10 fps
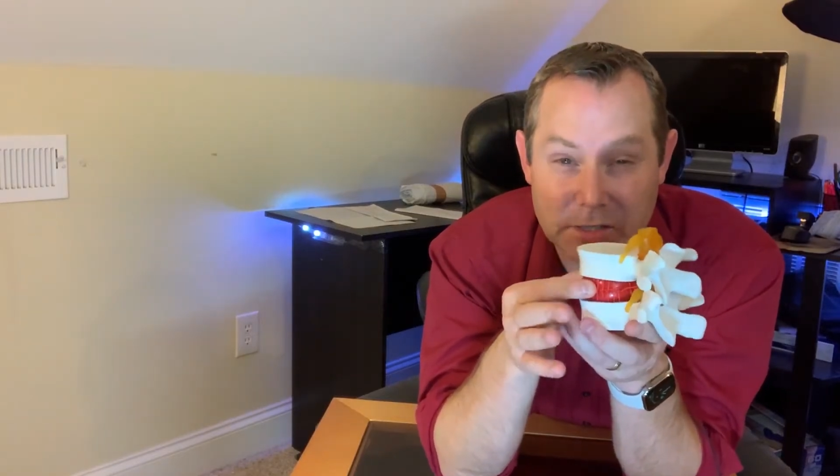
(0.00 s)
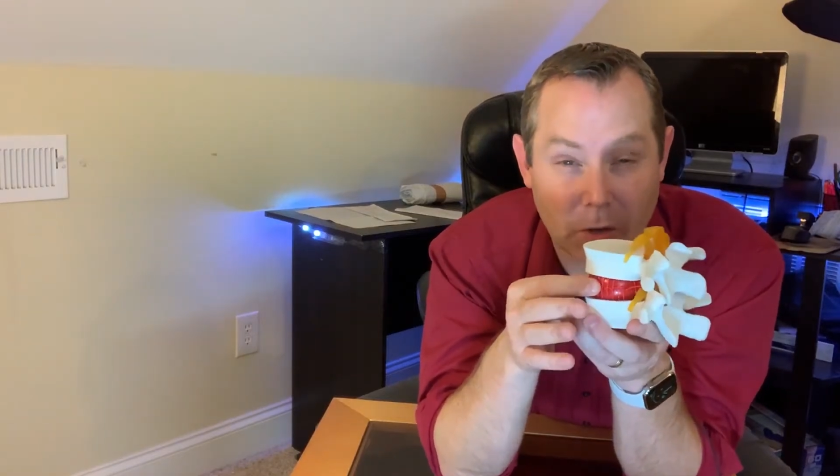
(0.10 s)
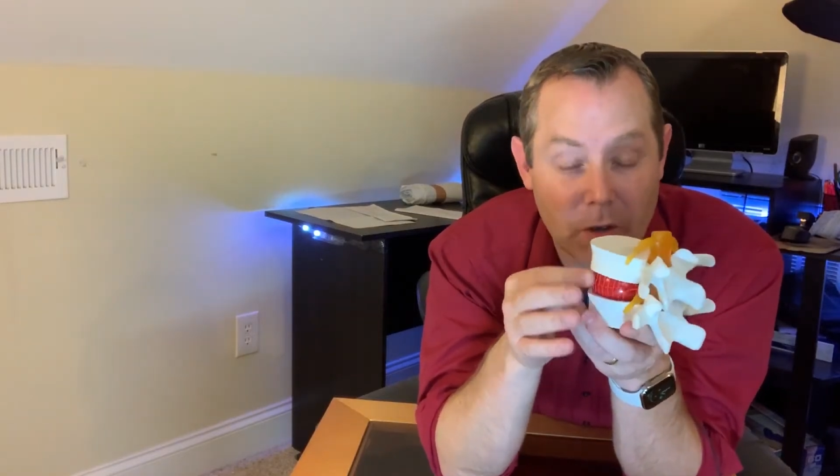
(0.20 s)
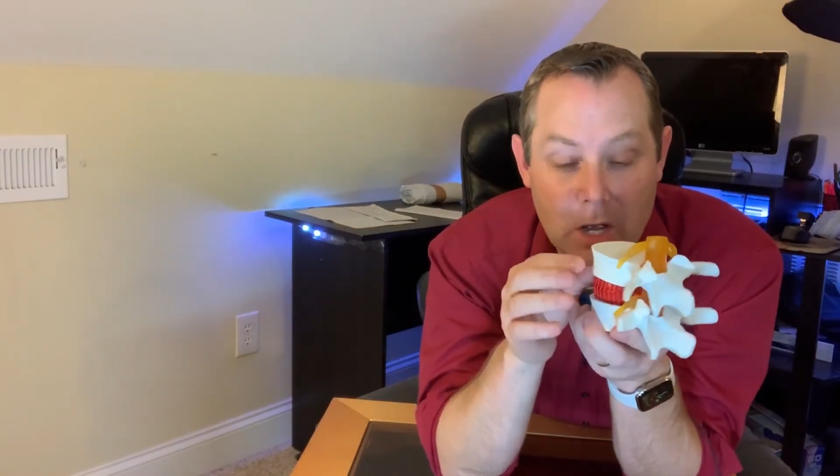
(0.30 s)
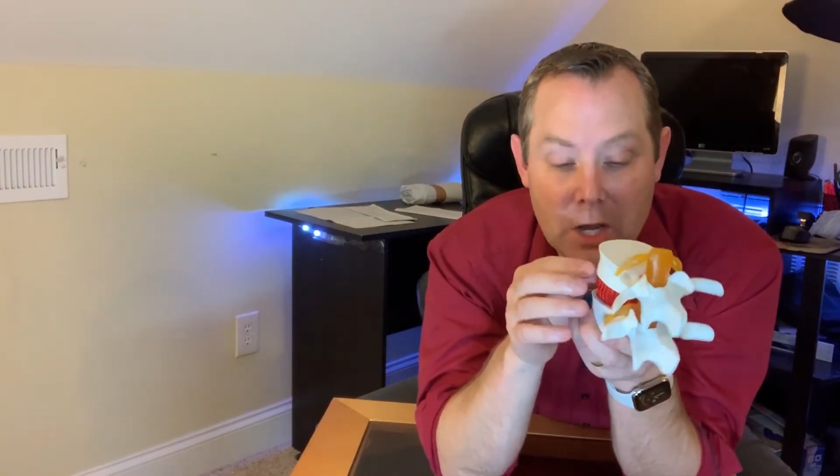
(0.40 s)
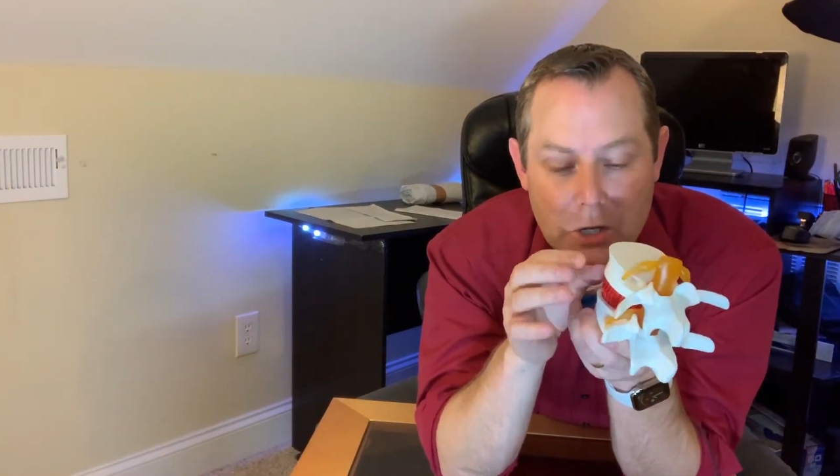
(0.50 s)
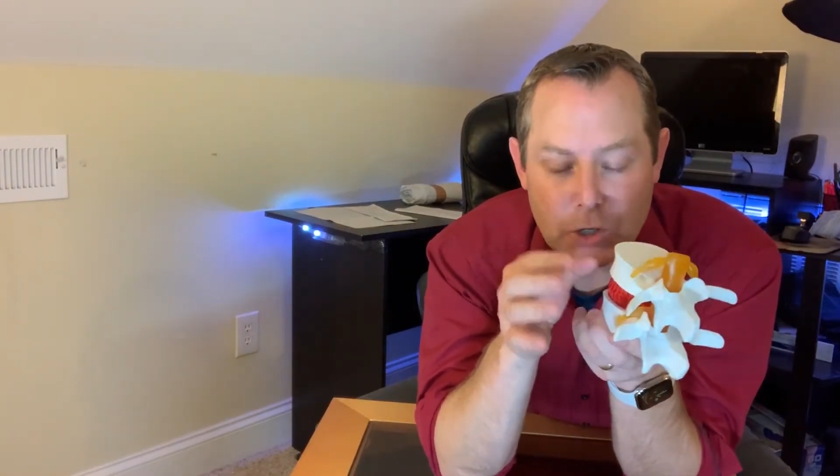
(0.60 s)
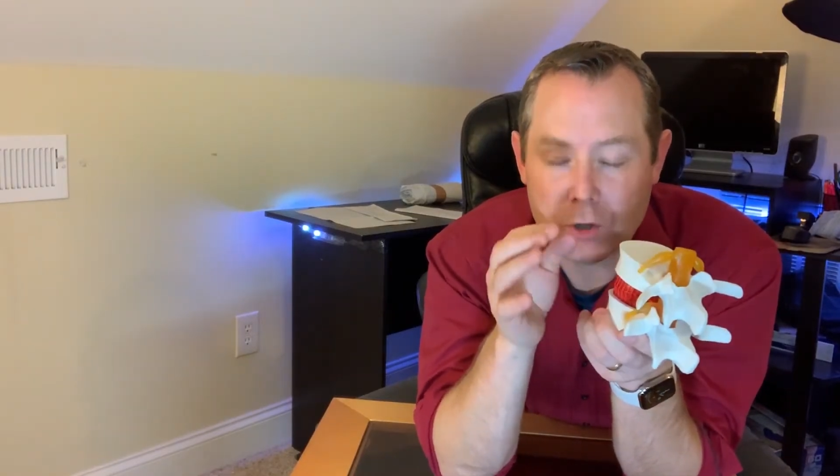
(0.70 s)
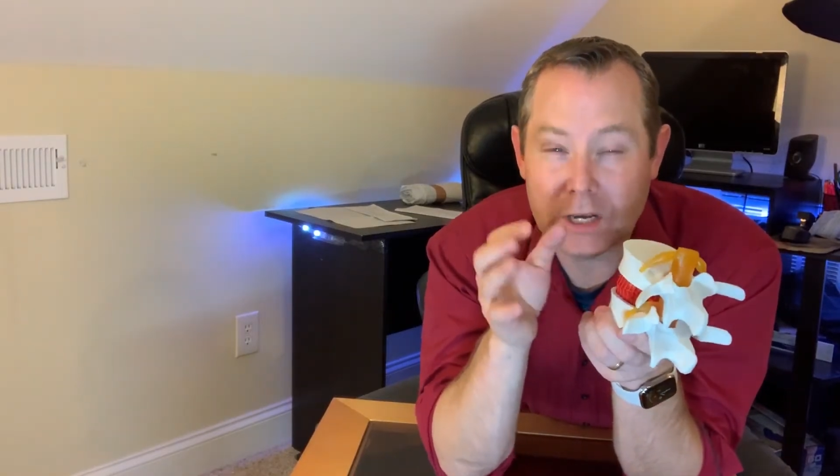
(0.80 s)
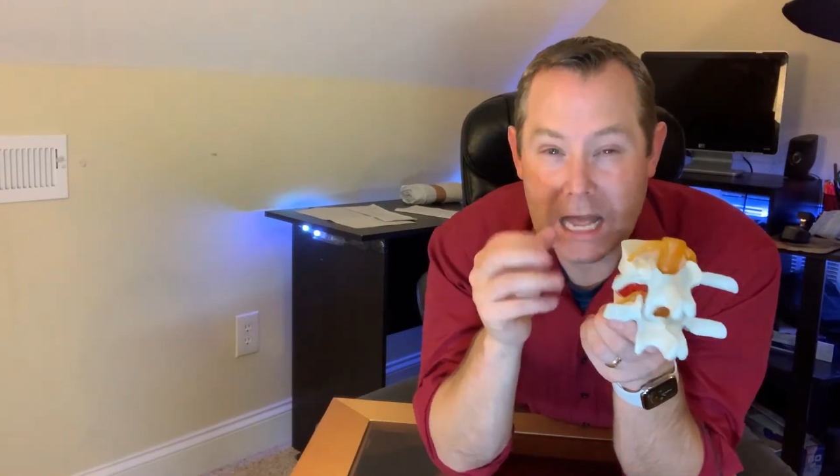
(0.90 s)
So
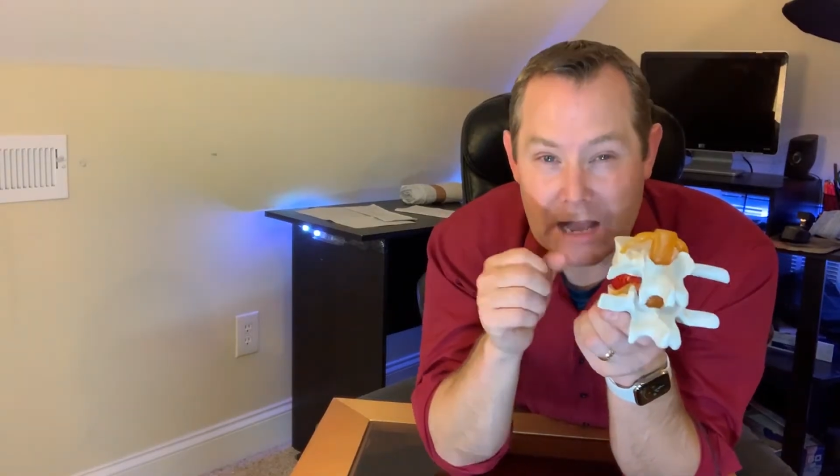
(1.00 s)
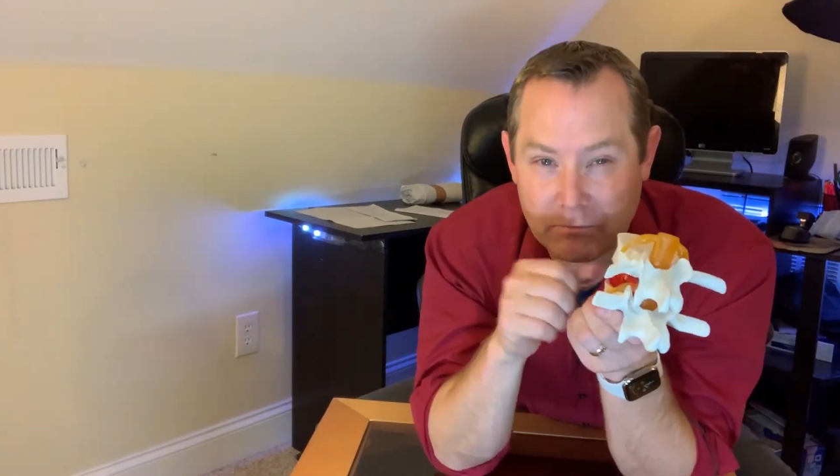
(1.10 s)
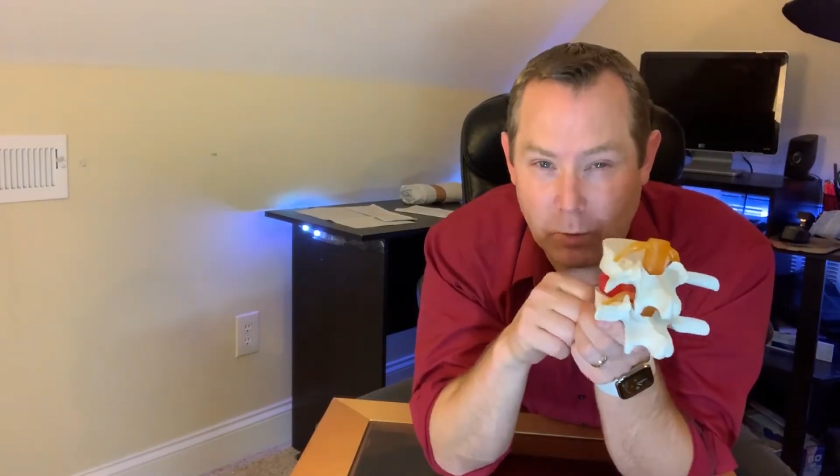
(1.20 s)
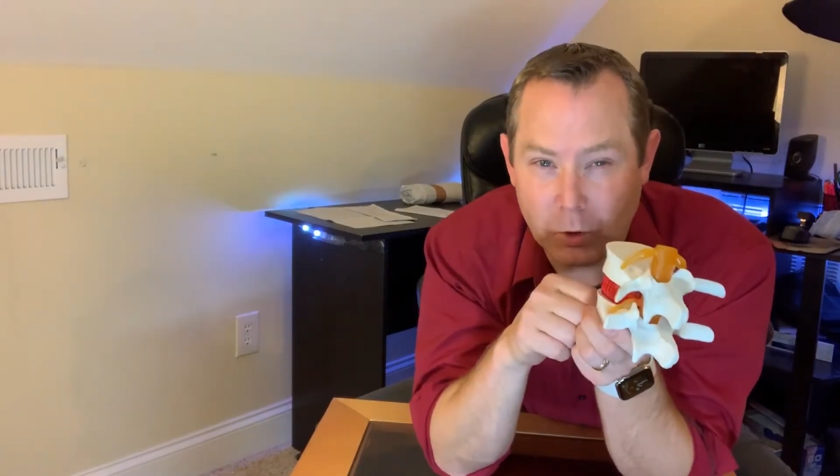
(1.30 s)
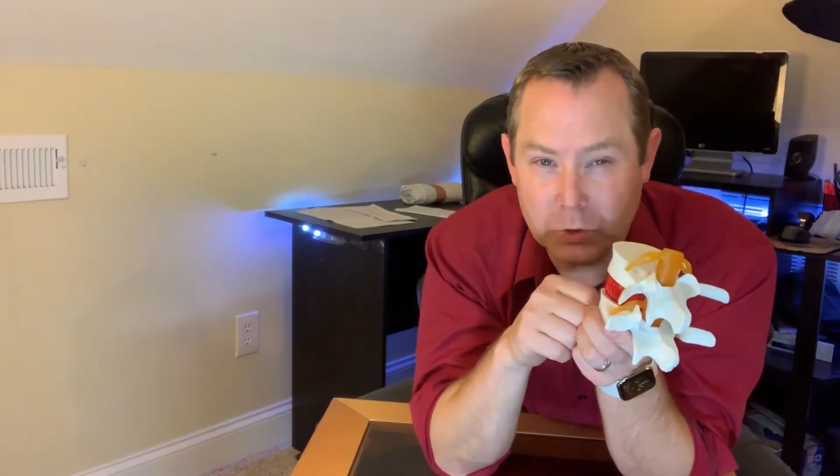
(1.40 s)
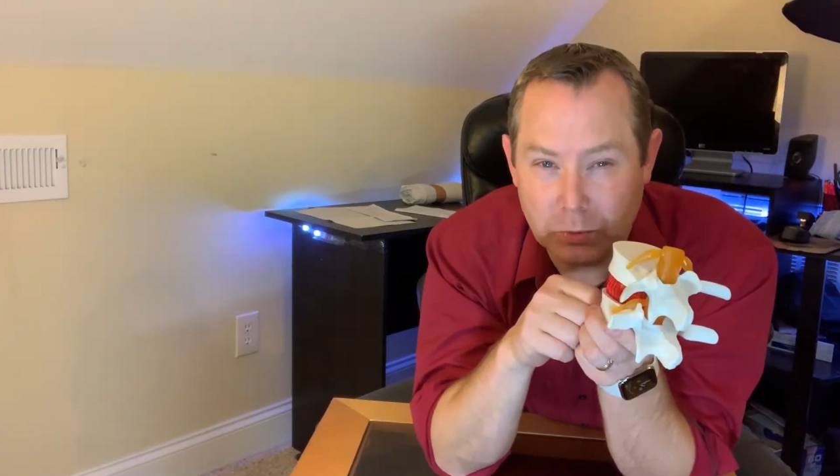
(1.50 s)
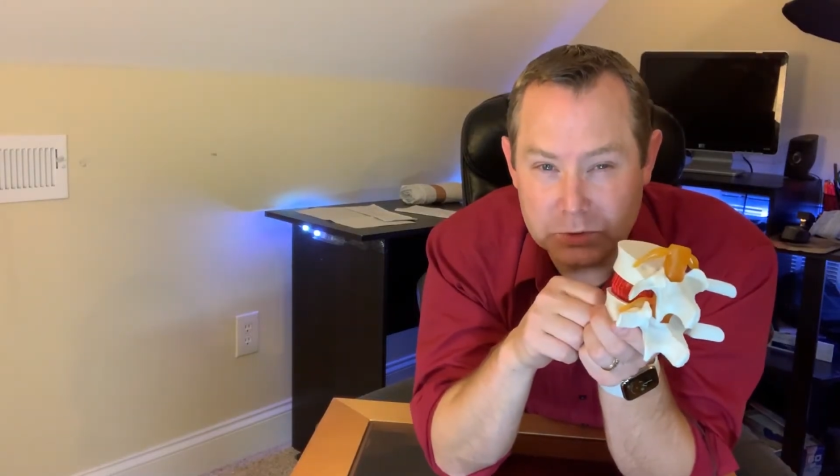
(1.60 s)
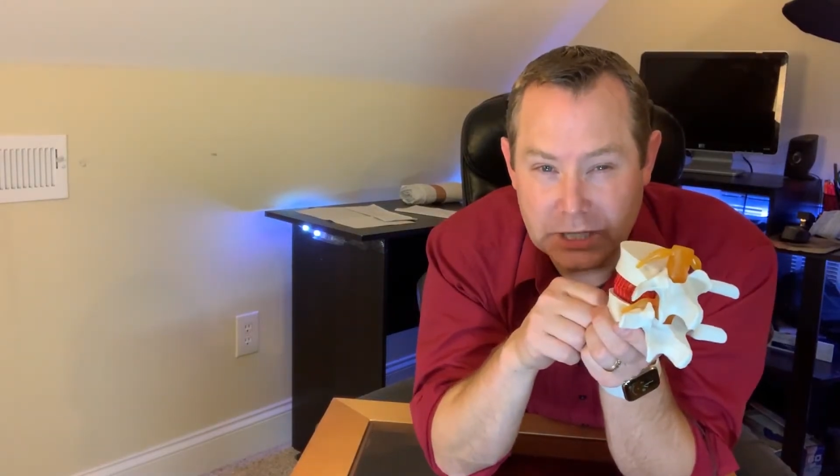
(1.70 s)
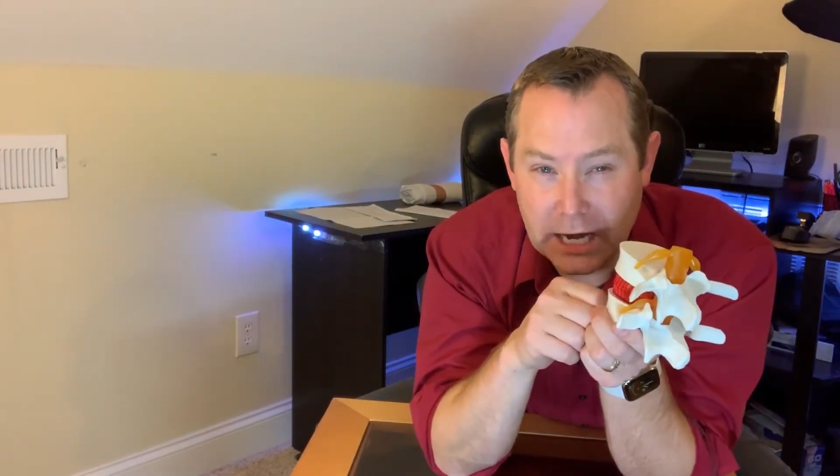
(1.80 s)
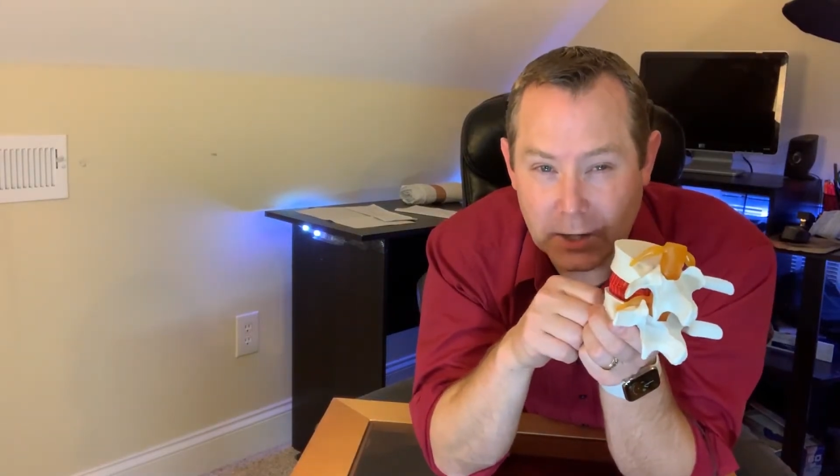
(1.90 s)
you could have multiple
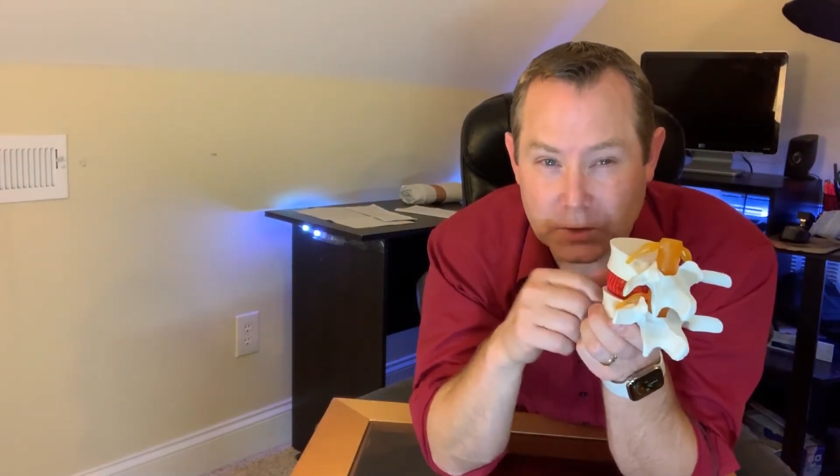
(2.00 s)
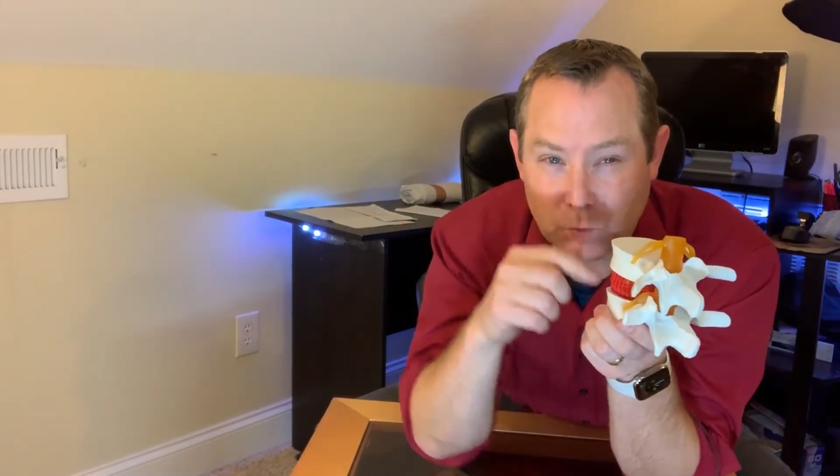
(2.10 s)
tears